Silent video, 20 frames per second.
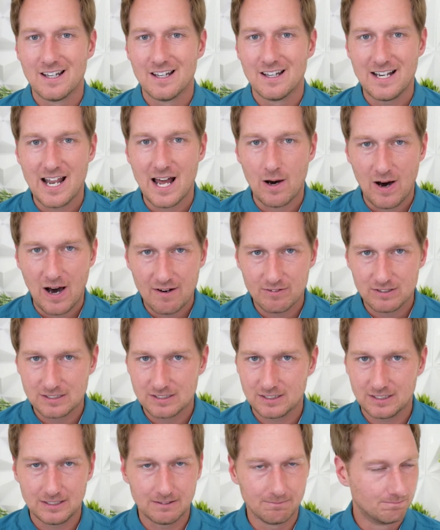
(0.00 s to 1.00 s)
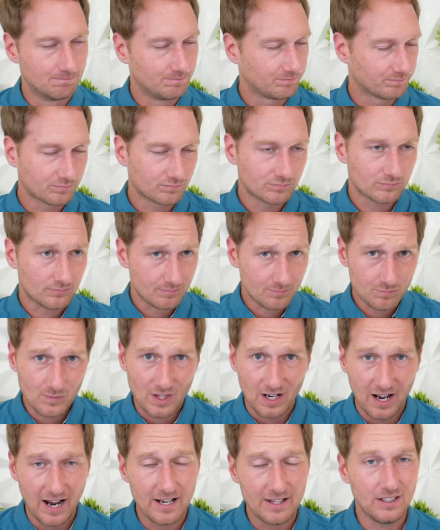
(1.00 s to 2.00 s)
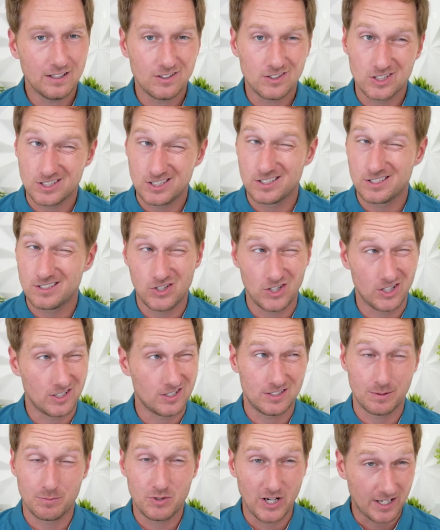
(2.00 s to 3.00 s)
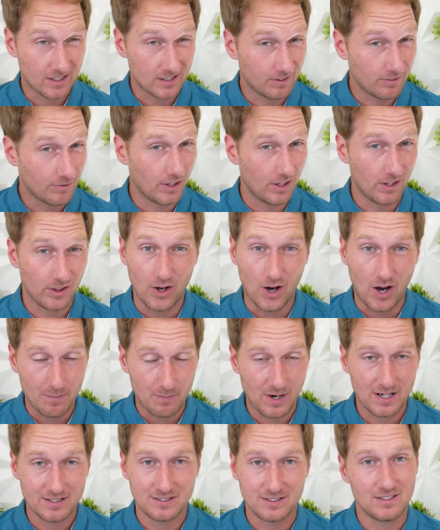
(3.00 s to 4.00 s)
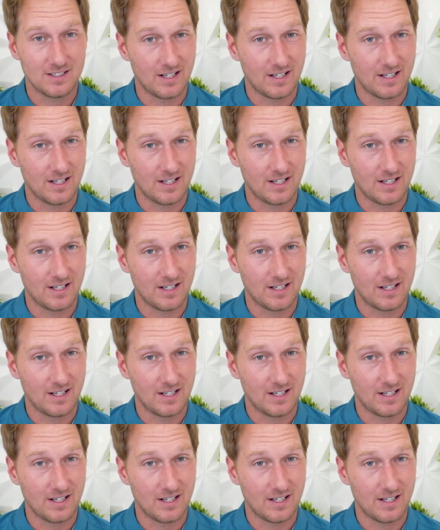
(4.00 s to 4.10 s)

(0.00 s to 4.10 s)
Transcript: Now, obviously, I think this is just subjective thought process.